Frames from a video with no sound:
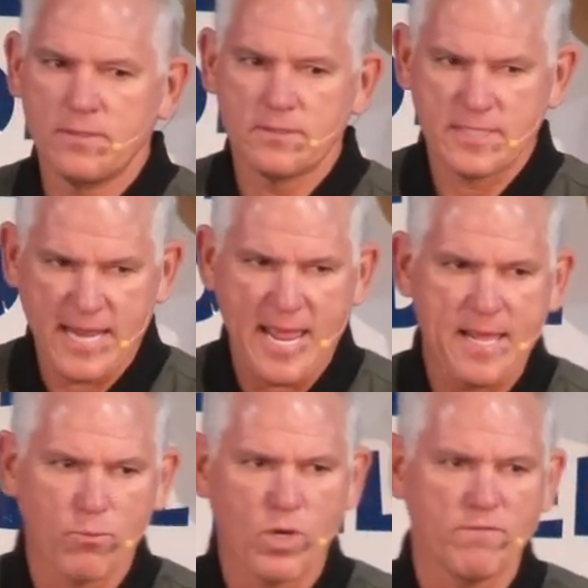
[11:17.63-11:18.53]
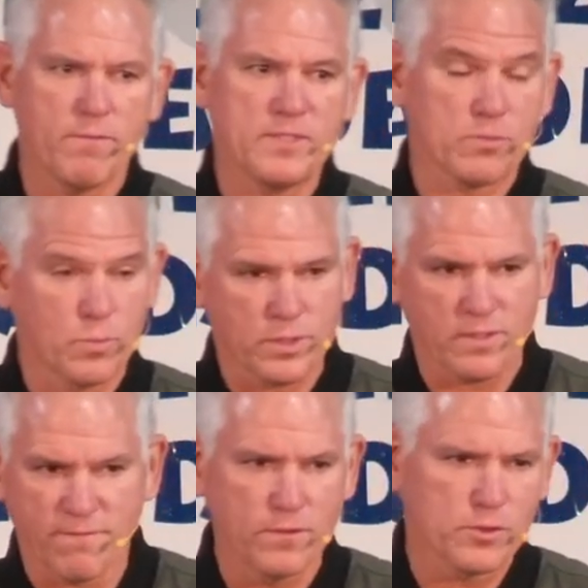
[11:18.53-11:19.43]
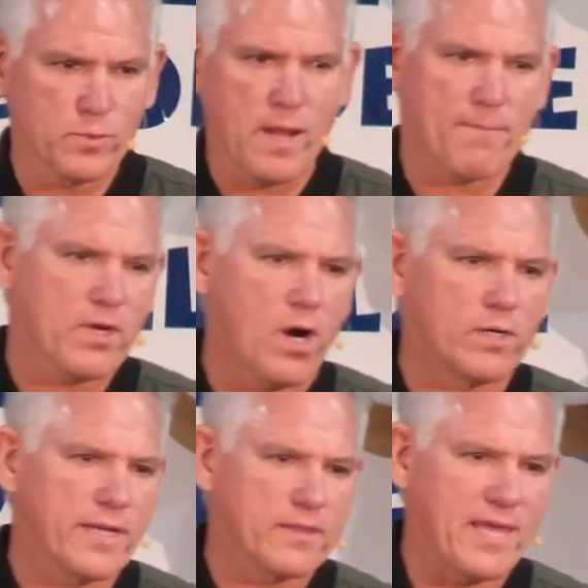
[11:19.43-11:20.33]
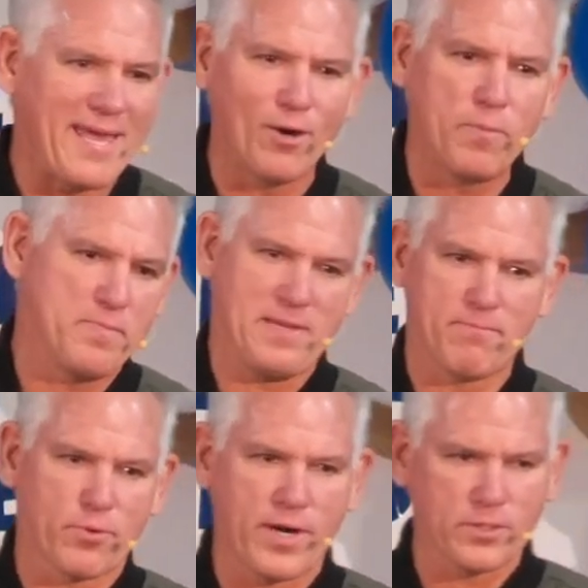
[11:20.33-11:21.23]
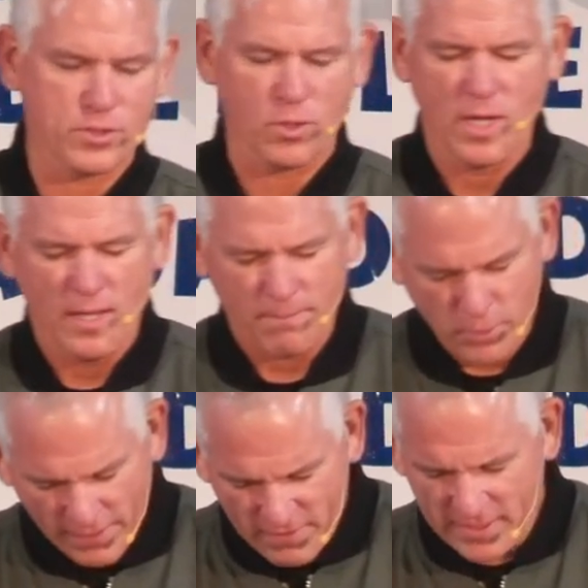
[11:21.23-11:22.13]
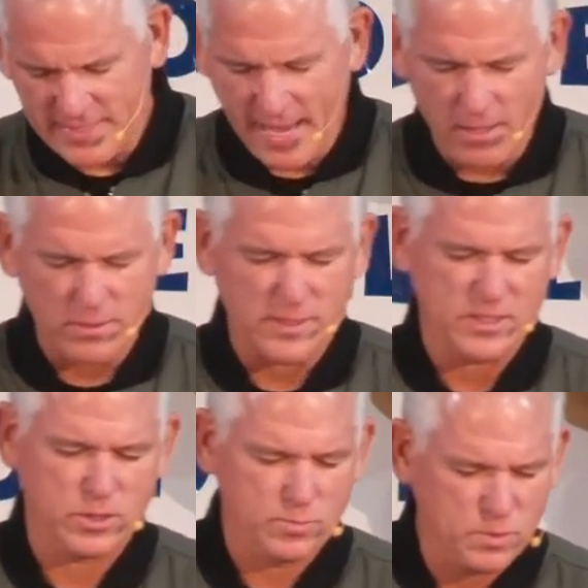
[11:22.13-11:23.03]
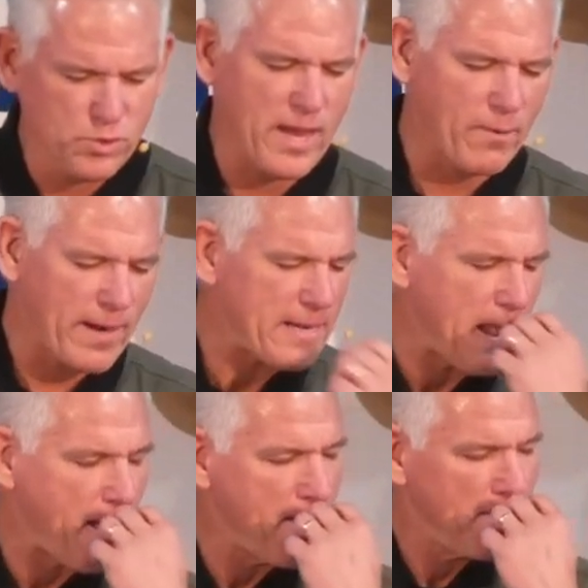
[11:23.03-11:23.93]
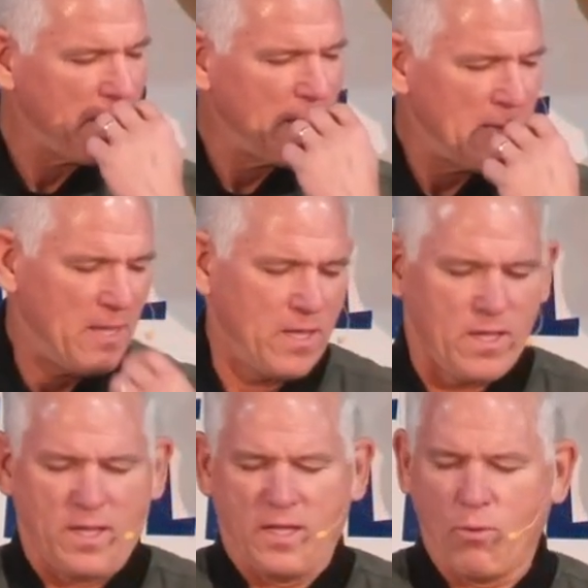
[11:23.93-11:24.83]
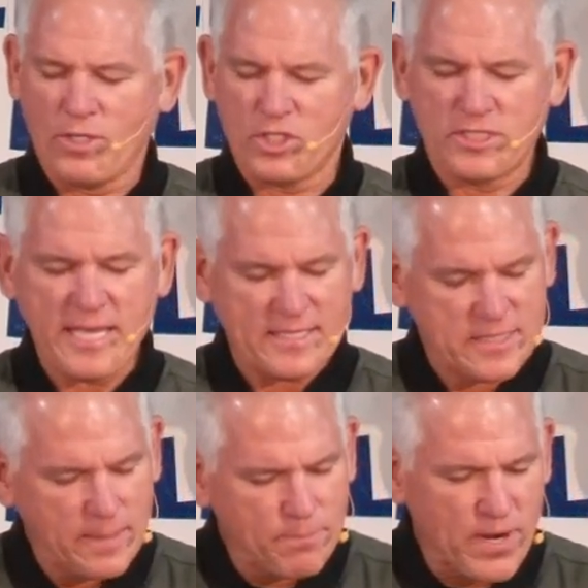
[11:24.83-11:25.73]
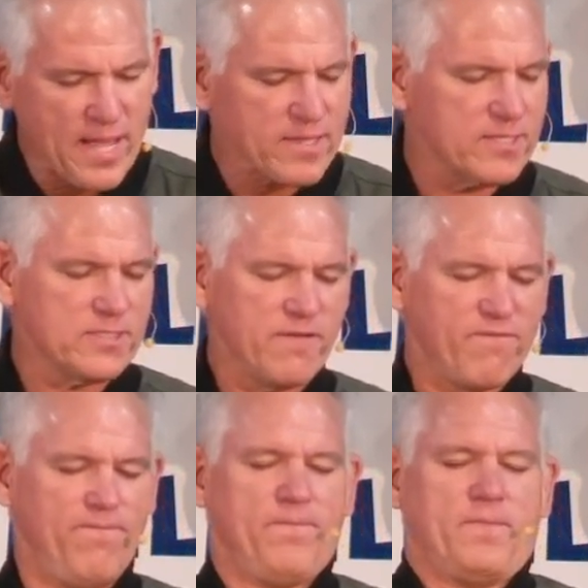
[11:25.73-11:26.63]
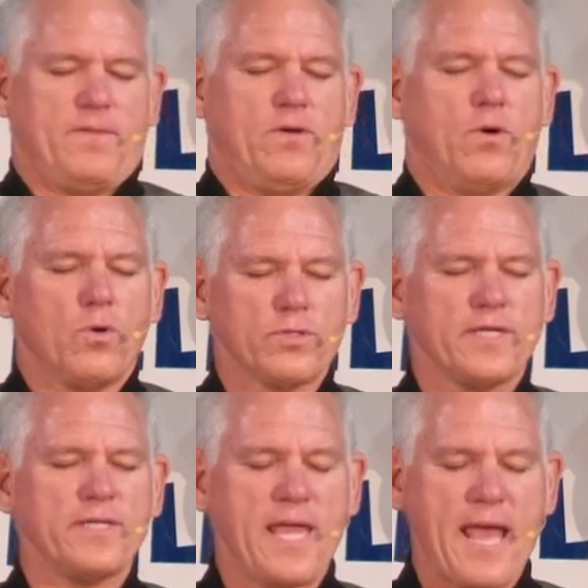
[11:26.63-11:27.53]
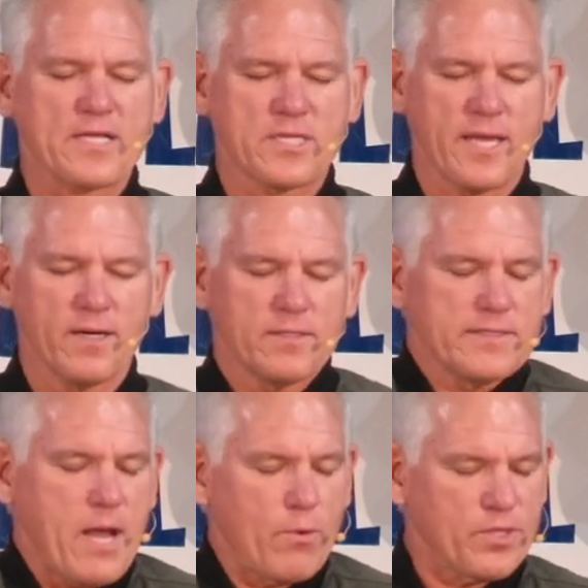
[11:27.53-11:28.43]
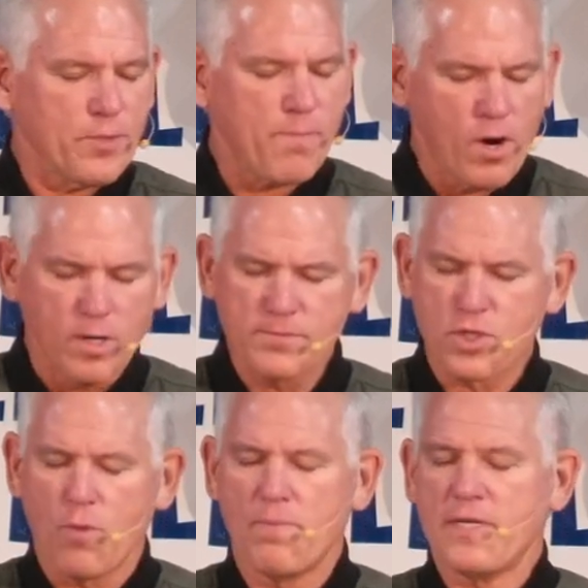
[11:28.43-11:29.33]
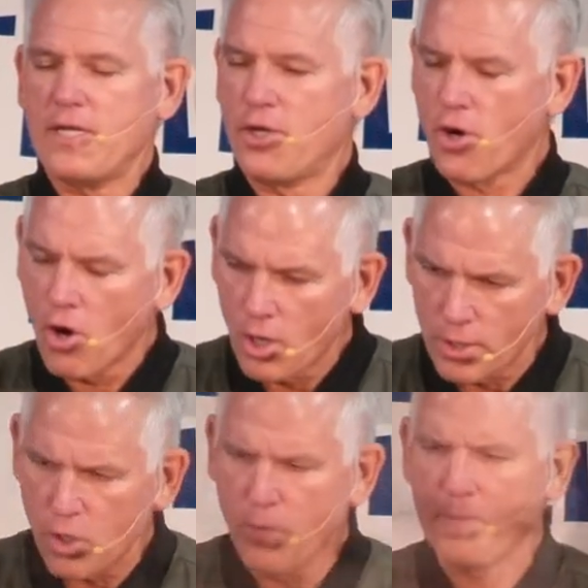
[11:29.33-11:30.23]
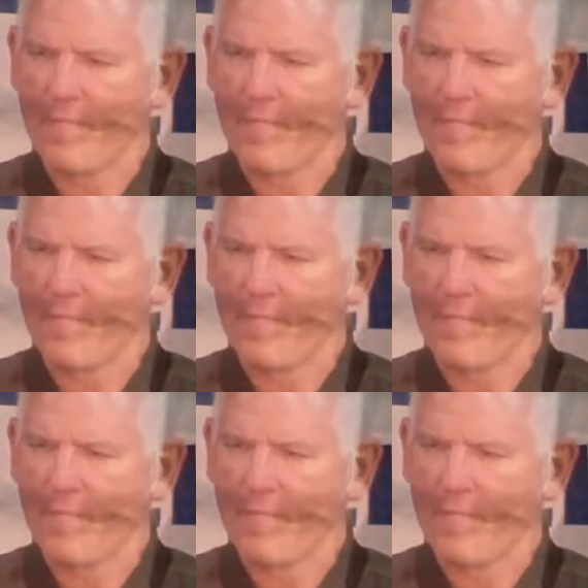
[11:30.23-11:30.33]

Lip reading: today, and one of them is the first one. I'm calling it the Help Me Prayer. So put everything down, and let's do that right now. I want you to take a deep breath, hold it, exhale. Now with your palms open and your heart open,